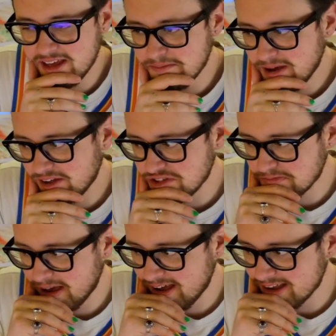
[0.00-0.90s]

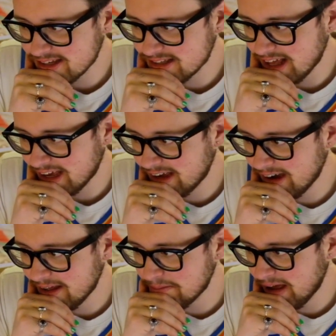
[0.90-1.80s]
inbounds pass, that
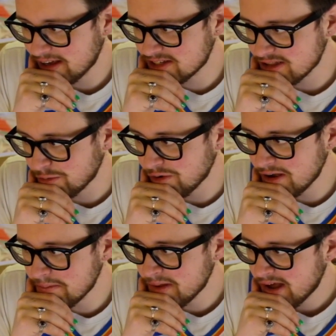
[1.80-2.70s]
cut back to the
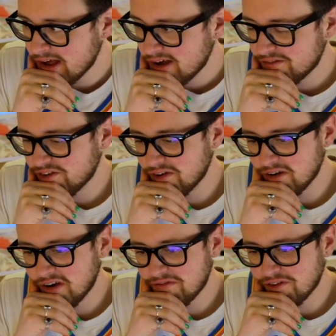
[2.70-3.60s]
rim
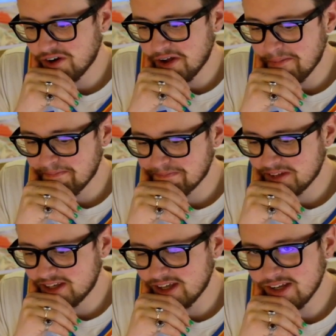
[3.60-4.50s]
for
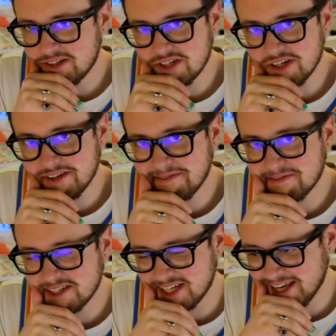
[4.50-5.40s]
Giddey
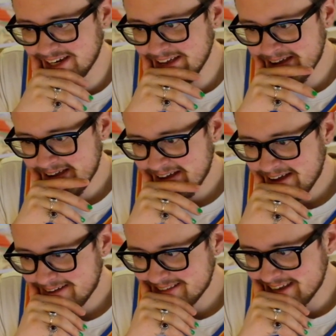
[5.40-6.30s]
to Kenny.
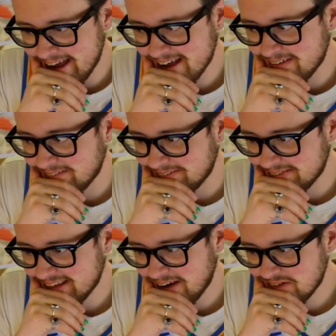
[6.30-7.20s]

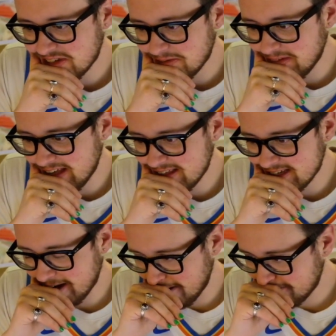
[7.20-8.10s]
Damn, that was some
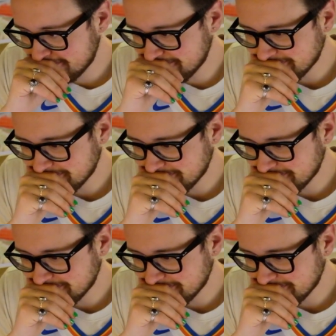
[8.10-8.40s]
insight.